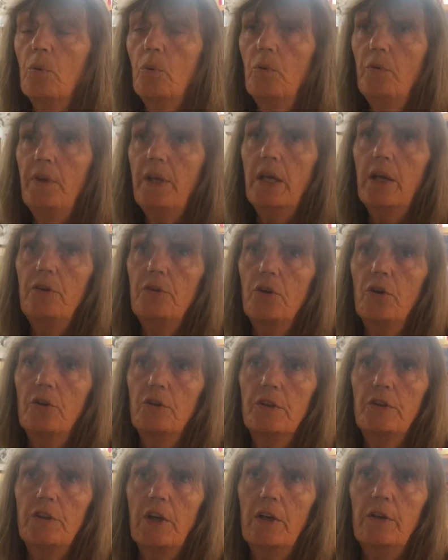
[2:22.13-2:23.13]
All the old
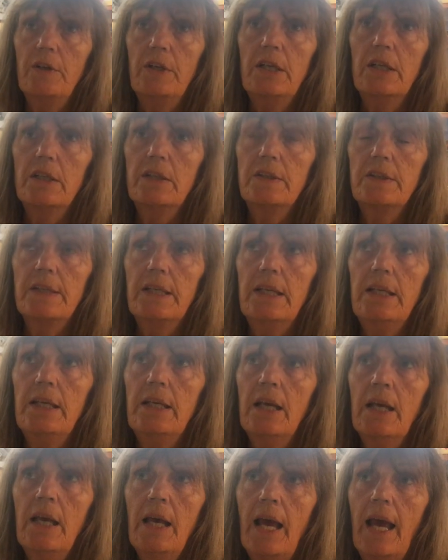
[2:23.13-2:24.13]
Honitonians, the
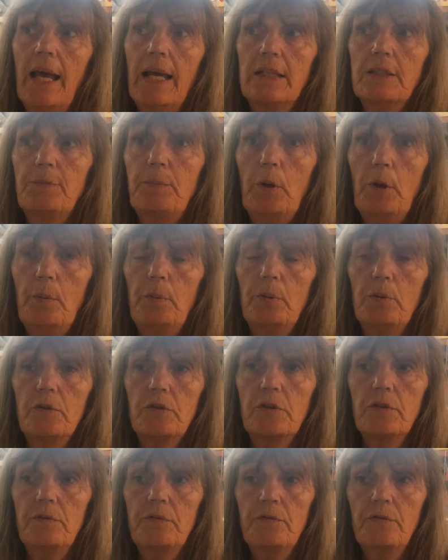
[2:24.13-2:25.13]

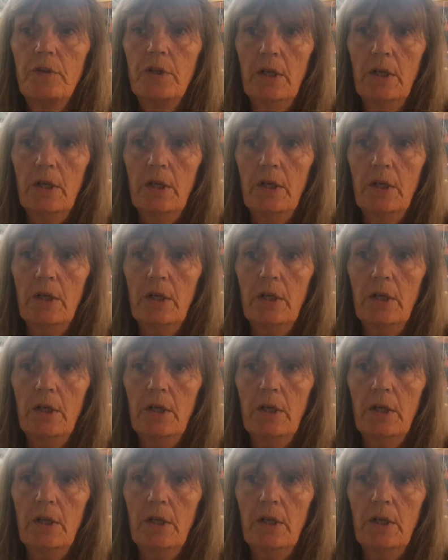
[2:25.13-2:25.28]
ex-pupils of